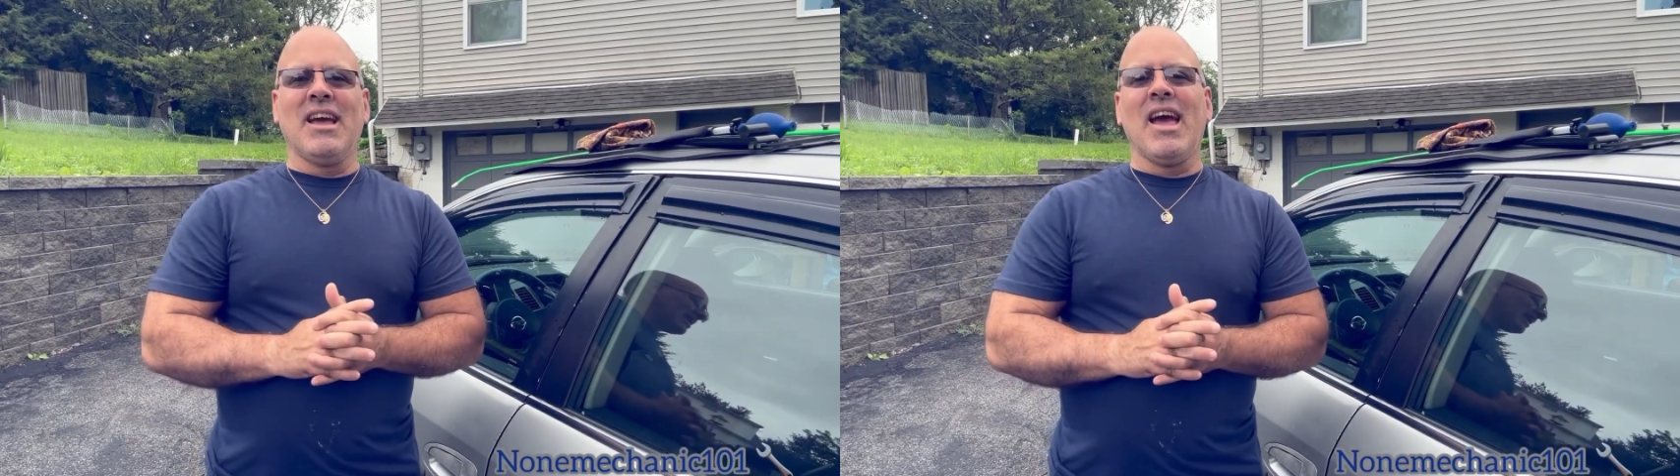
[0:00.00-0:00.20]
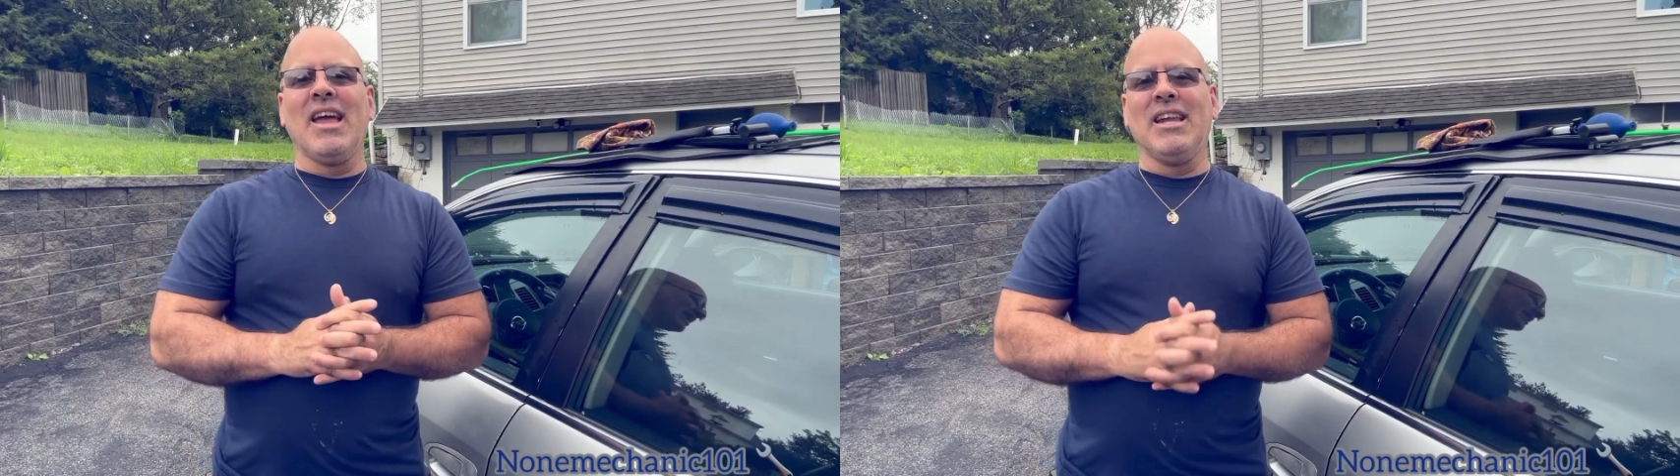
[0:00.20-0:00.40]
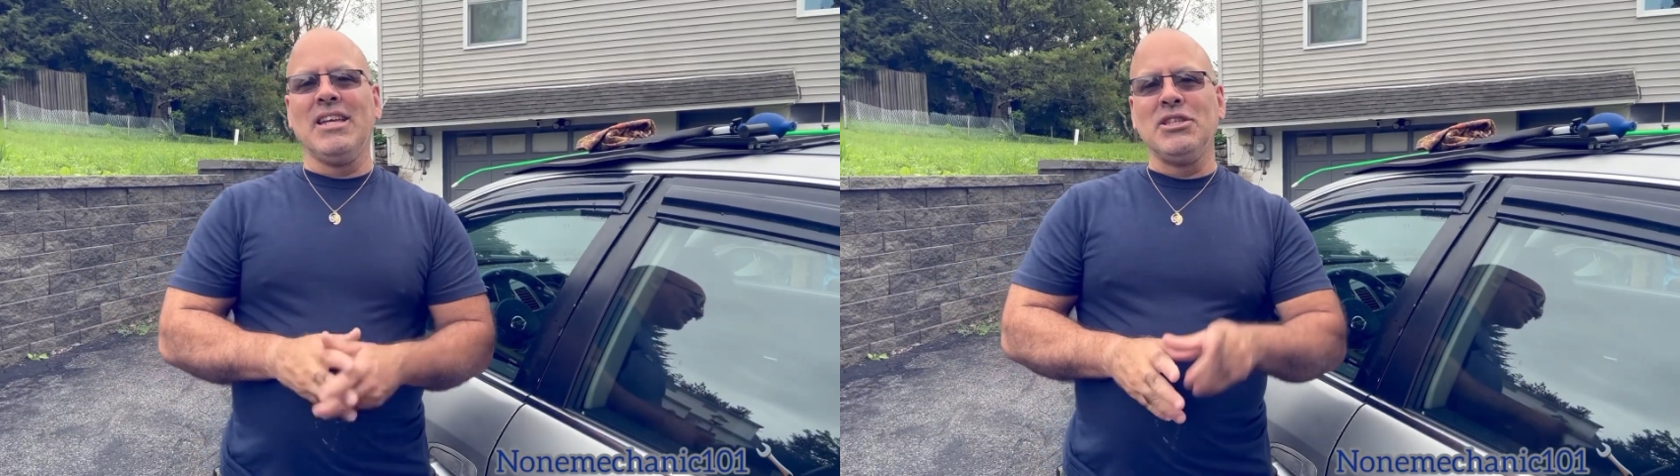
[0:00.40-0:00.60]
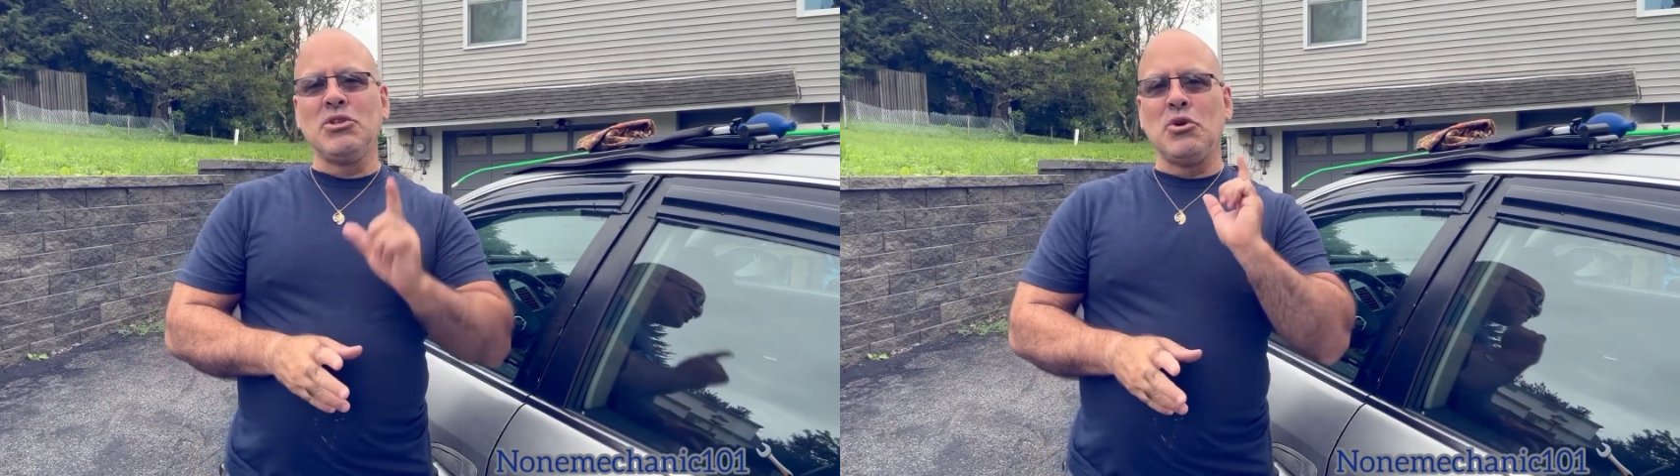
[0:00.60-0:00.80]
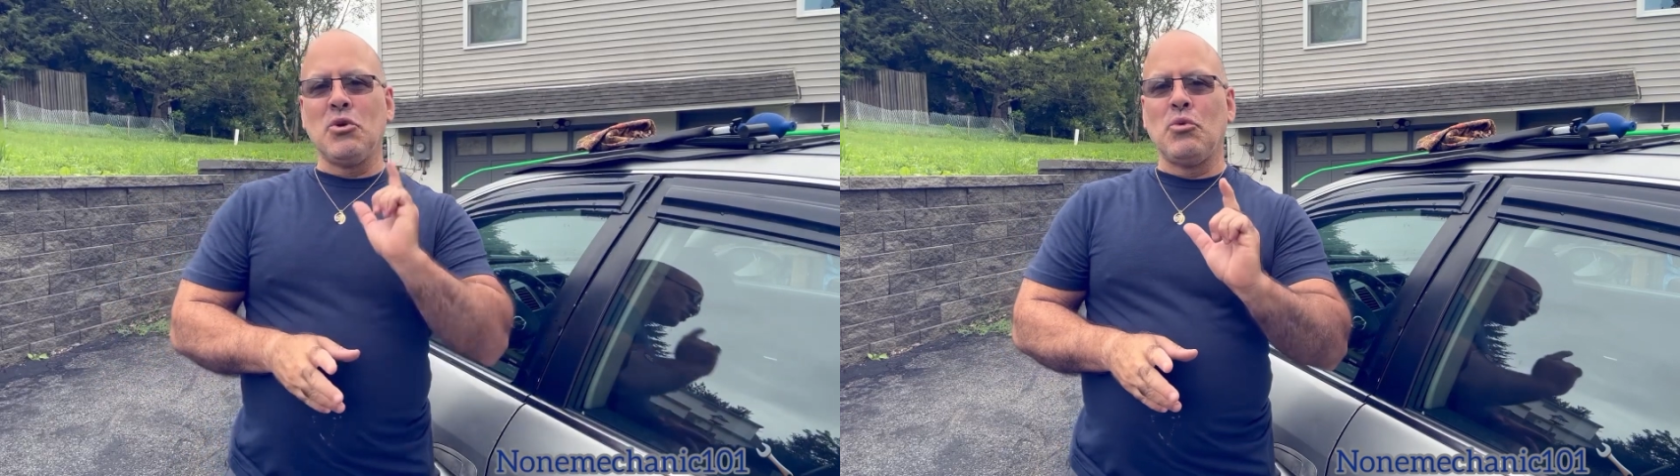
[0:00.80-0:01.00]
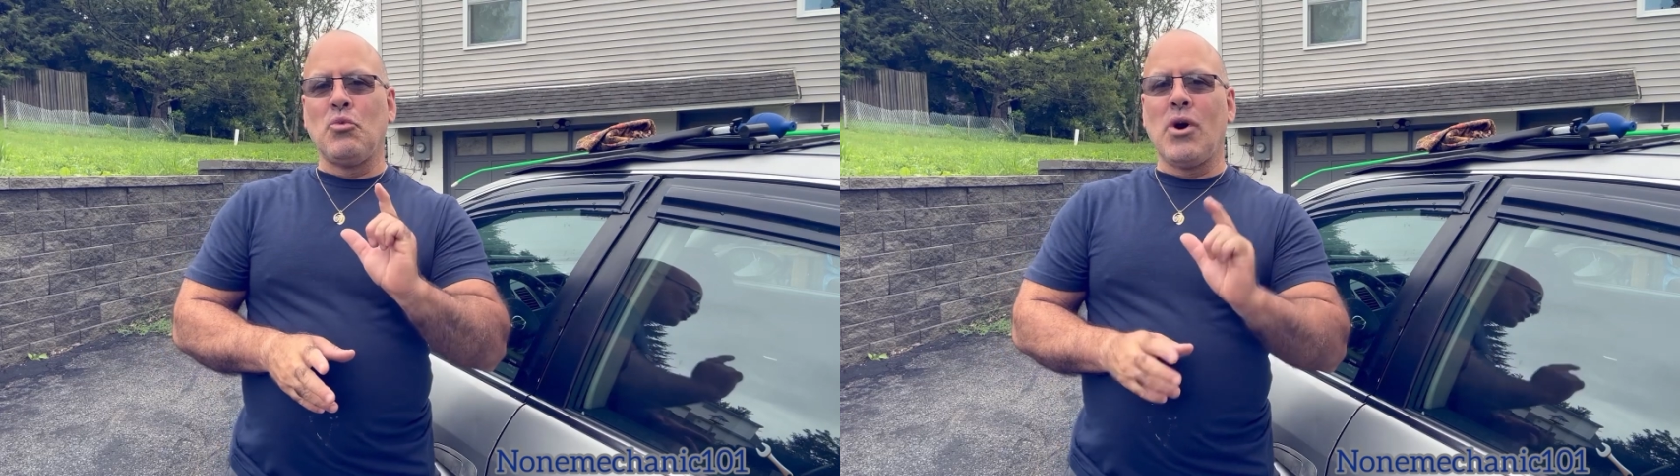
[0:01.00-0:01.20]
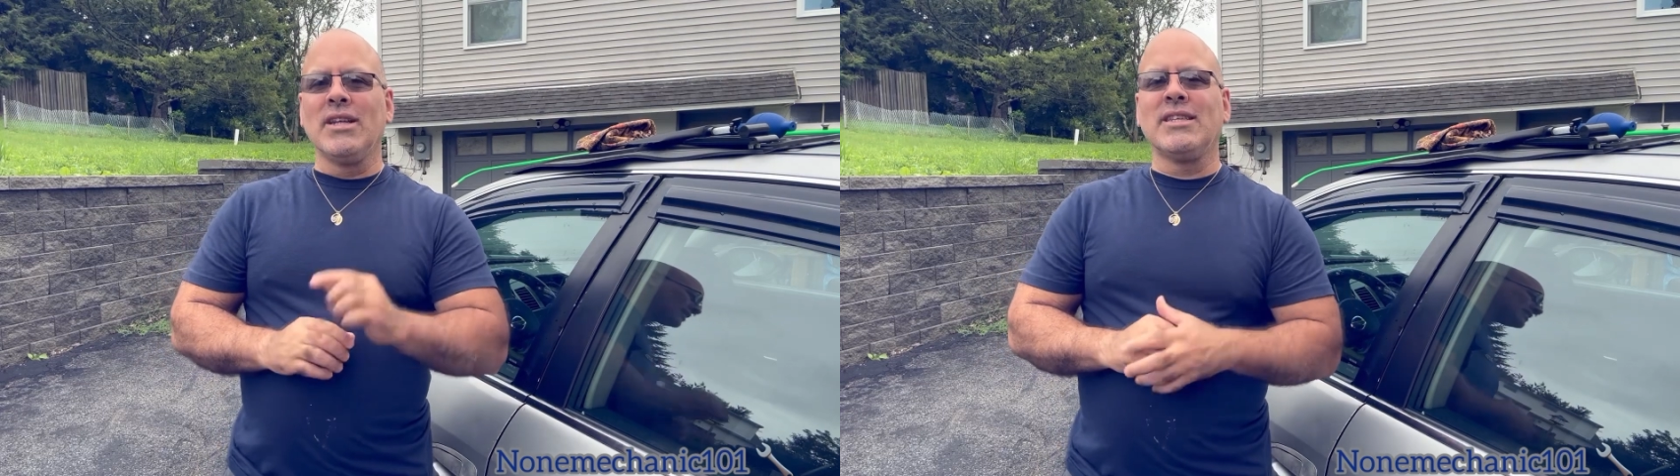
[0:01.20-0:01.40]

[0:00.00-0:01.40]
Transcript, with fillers: at least one